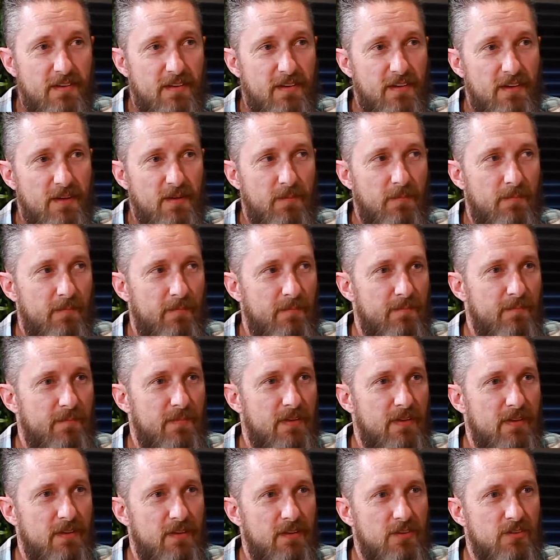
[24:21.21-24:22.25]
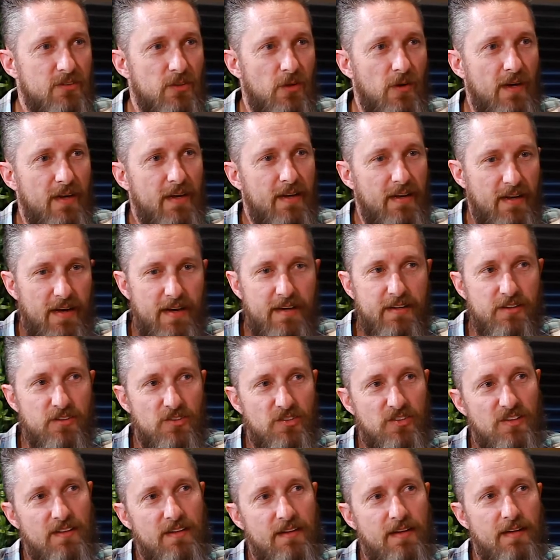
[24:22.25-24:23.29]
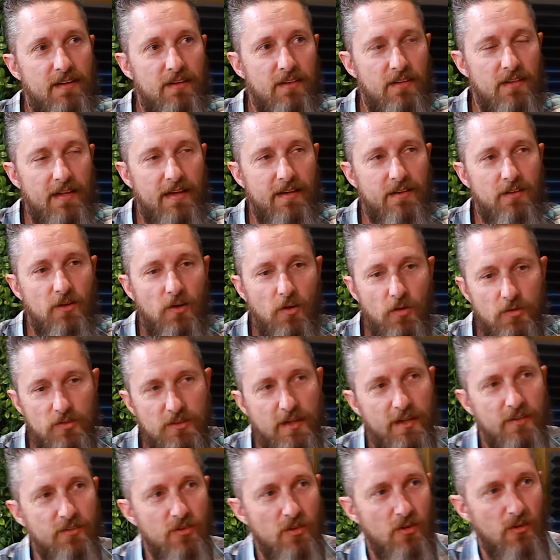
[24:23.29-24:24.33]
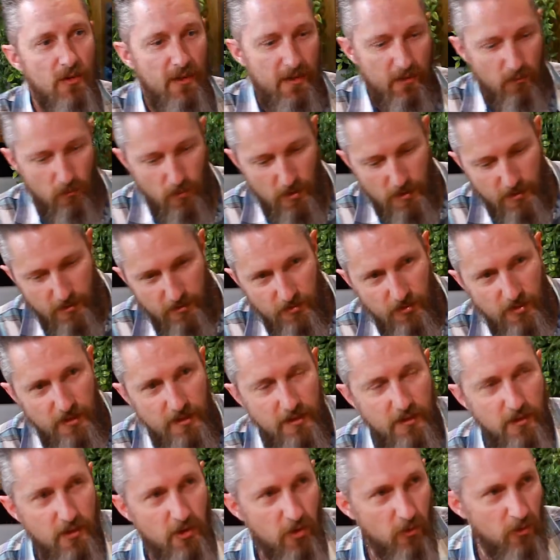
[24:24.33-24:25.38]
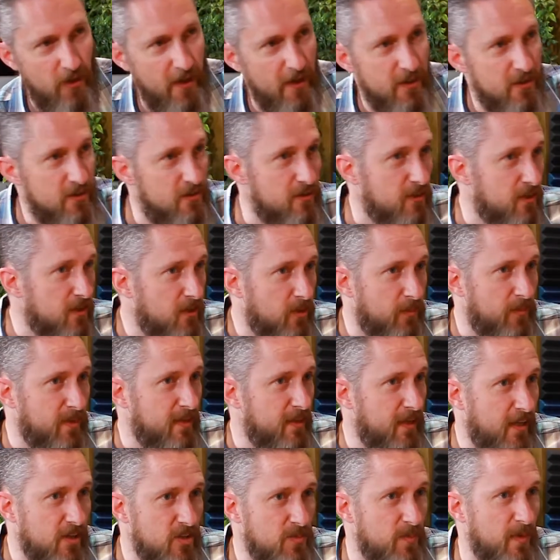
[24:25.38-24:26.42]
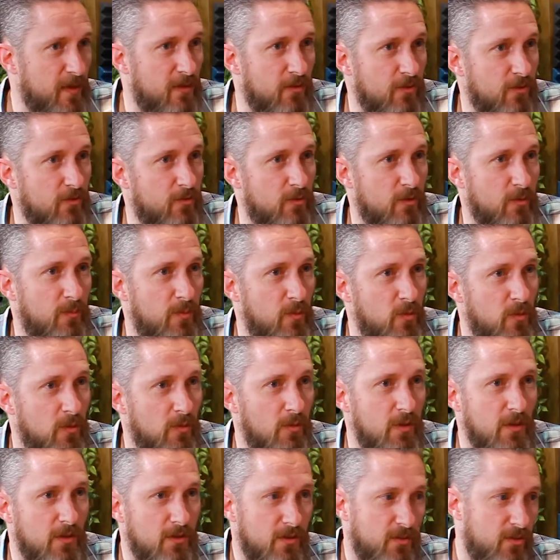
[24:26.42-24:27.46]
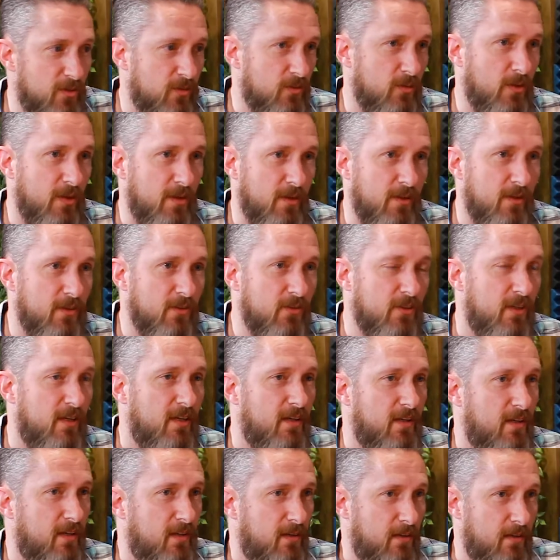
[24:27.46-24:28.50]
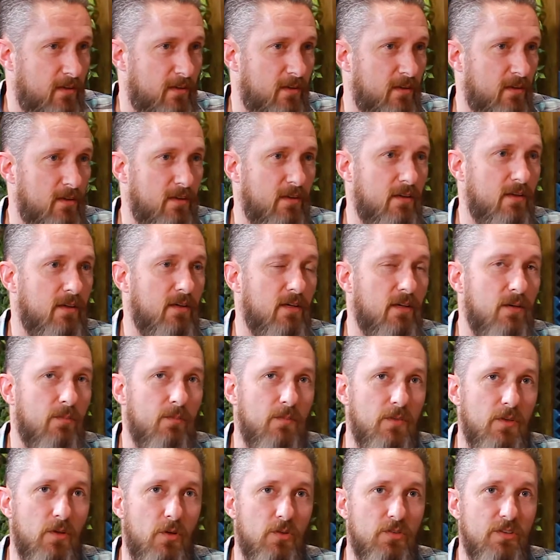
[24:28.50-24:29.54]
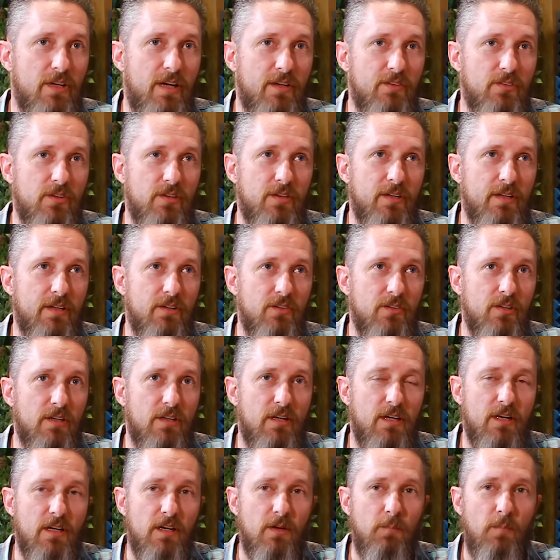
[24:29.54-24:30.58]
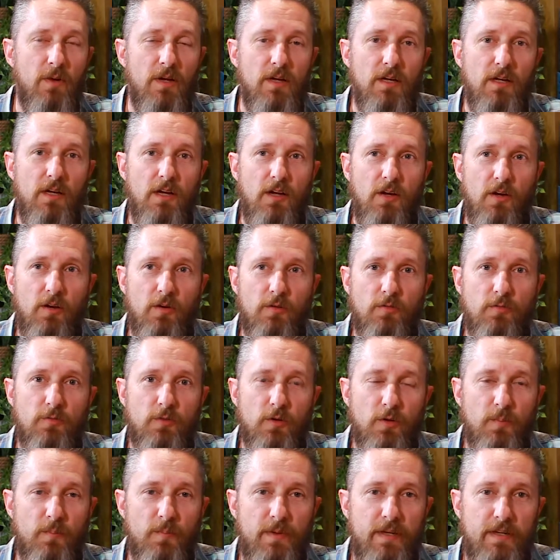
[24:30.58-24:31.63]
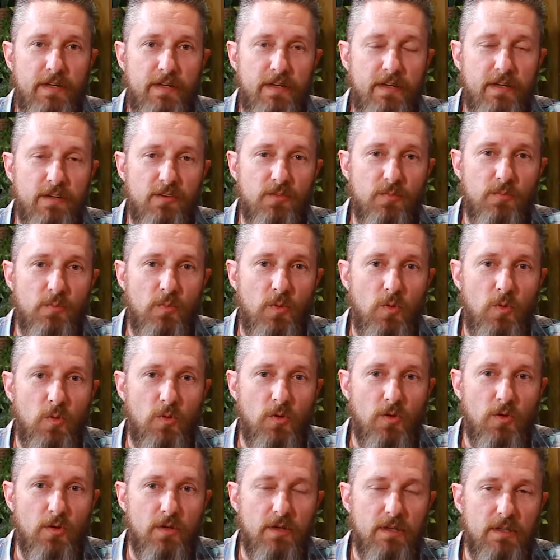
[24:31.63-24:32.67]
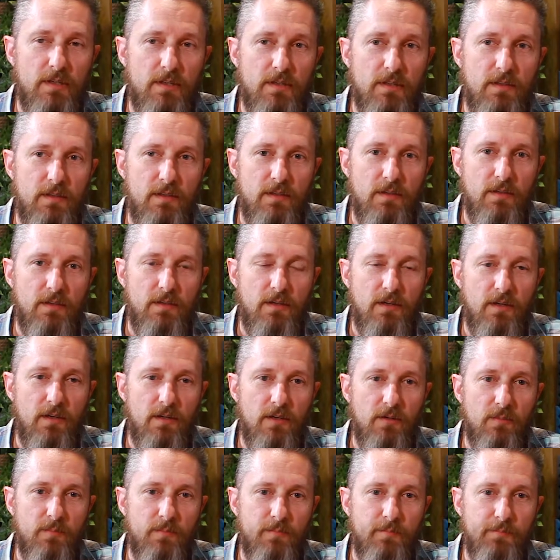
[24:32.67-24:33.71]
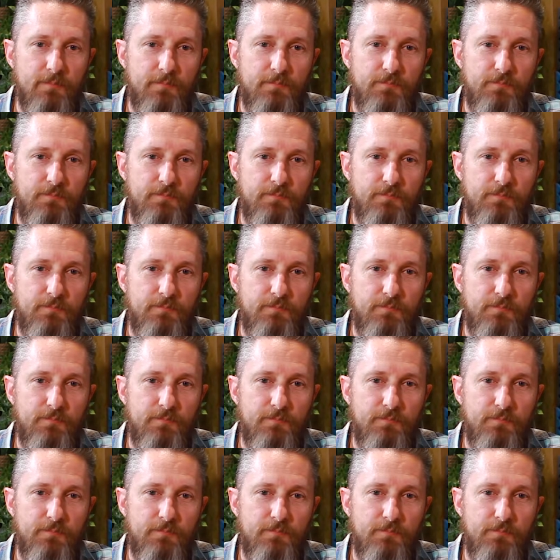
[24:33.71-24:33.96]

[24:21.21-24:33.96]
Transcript: um, so I, I, can see like those kinds of like what is the correct uh, pH balance for the pool? Well, this yeah. is what it is. Um, those kinds of things. Um, for me, it's more. Um,